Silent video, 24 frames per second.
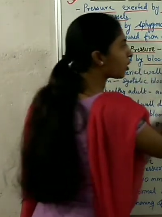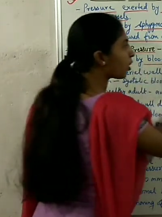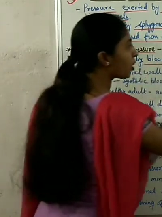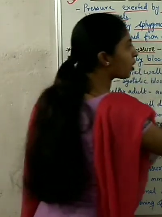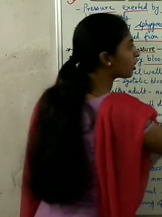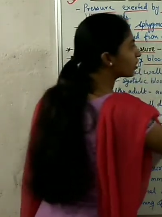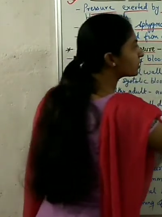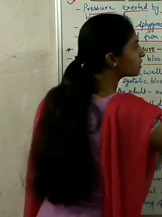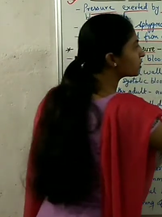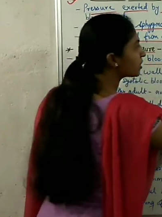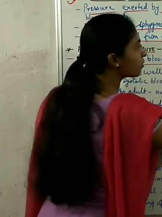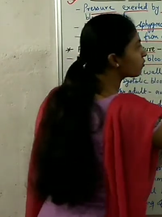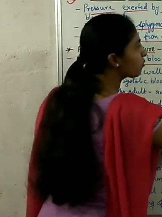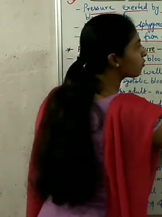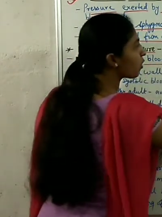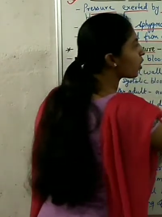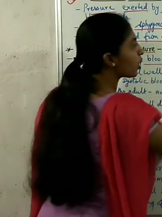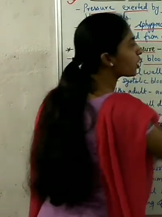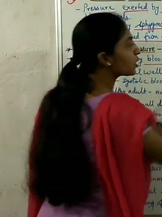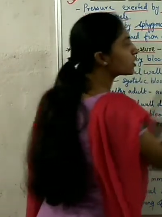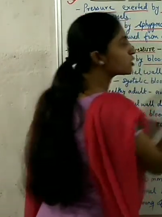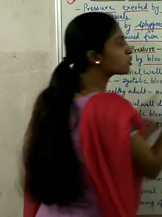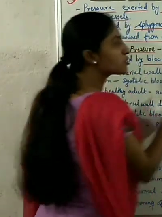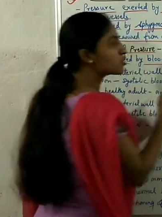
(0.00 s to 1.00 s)
on the
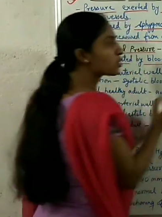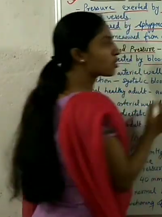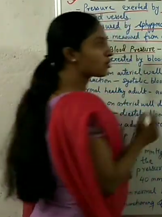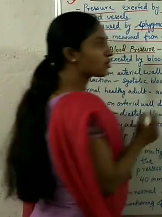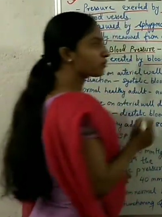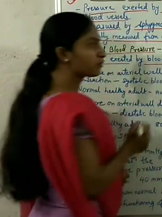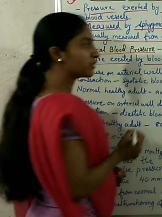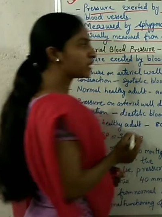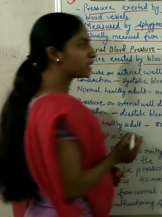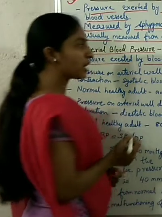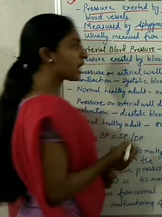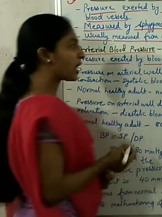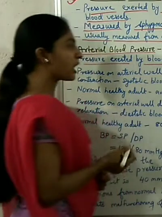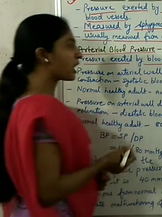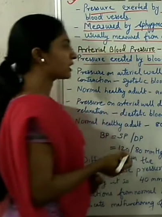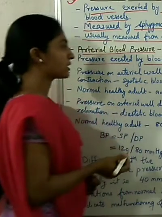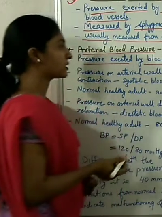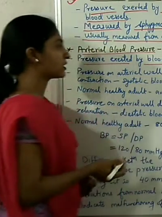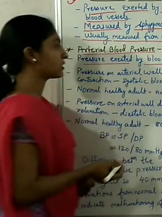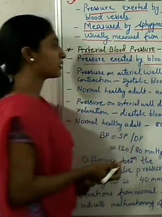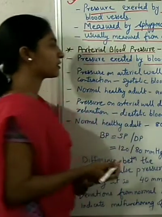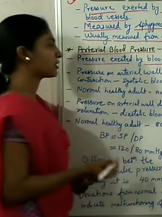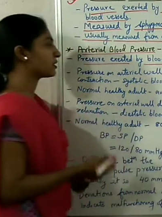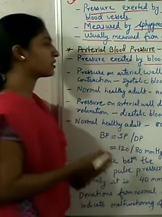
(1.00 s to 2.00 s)
walls of the
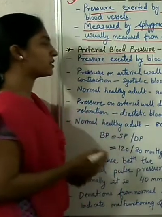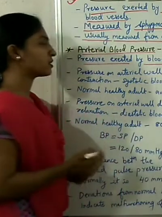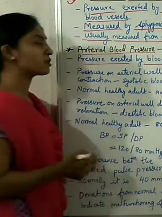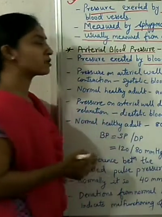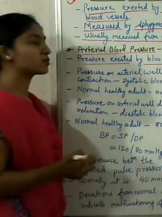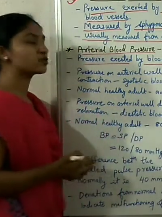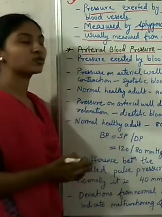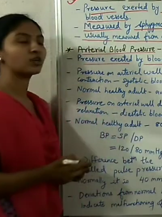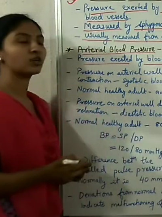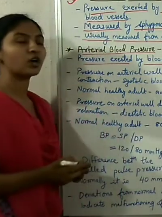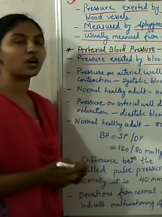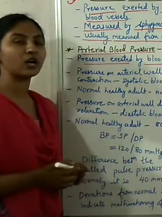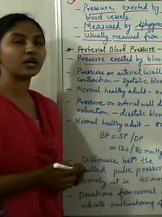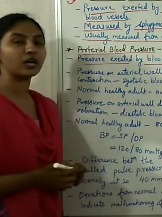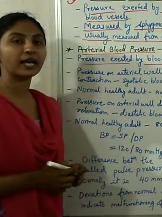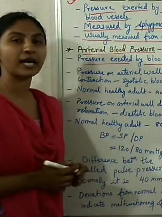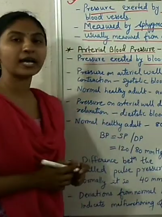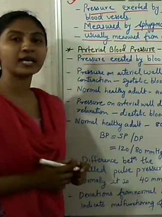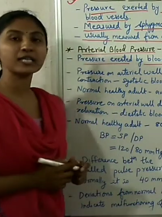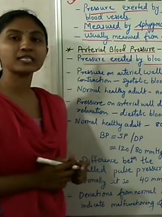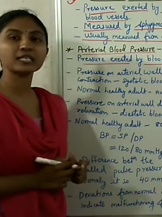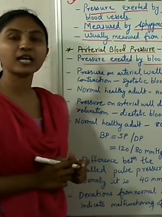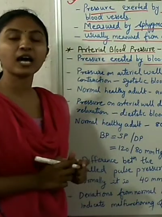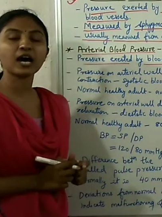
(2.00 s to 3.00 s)
artery is called
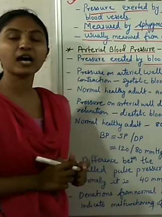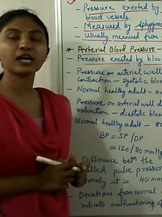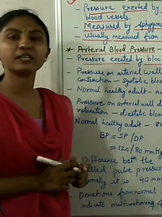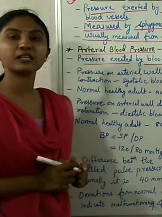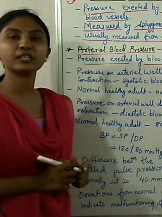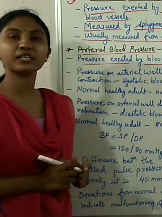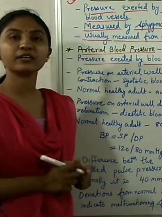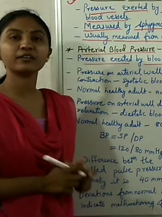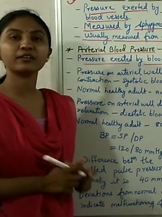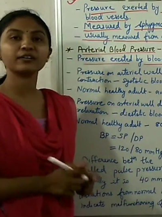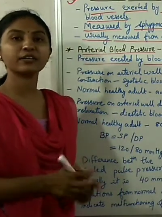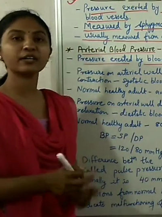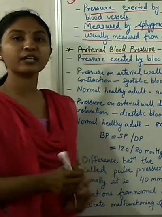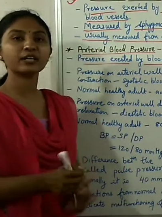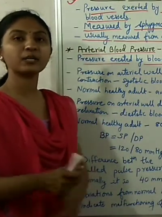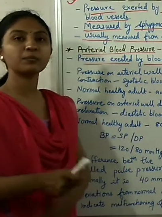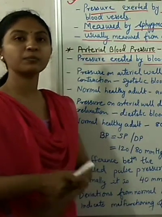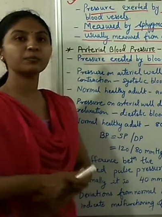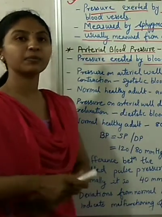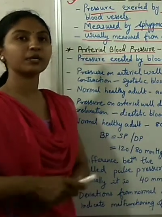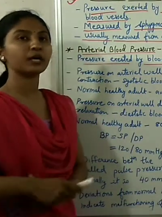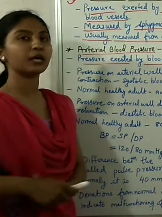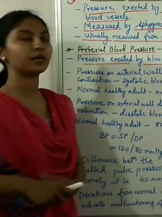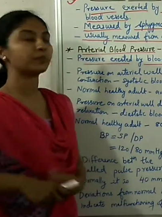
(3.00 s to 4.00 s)
as
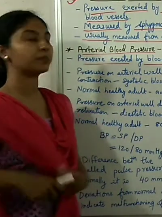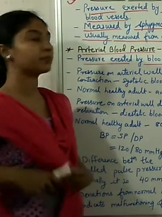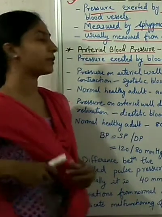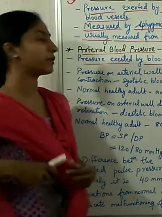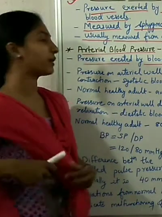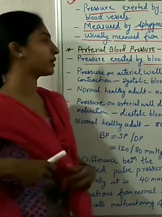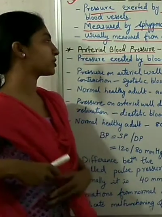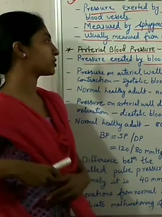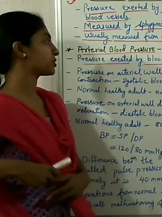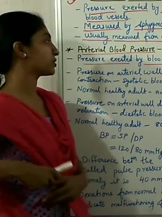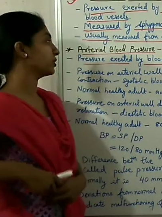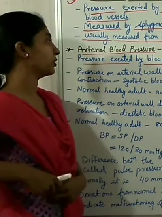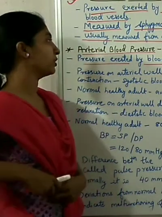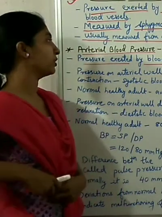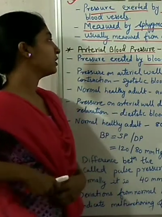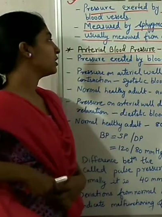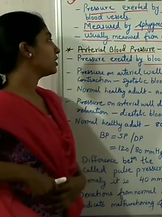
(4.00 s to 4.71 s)
arterial blood pressure.